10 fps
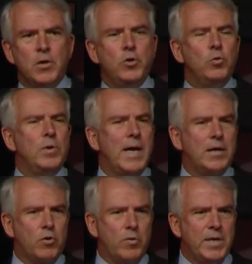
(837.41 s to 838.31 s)
you will
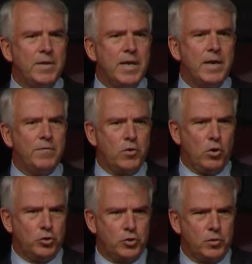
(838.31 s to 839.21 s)
not create the kind of
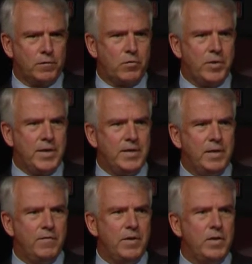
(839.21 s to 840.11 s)
culture of
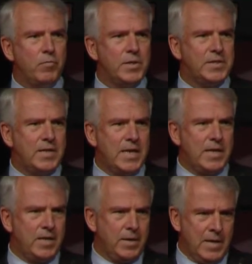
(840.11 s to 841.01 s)
creativity,
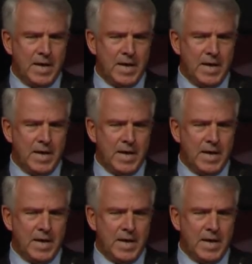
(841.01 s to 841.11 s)
risk-taking,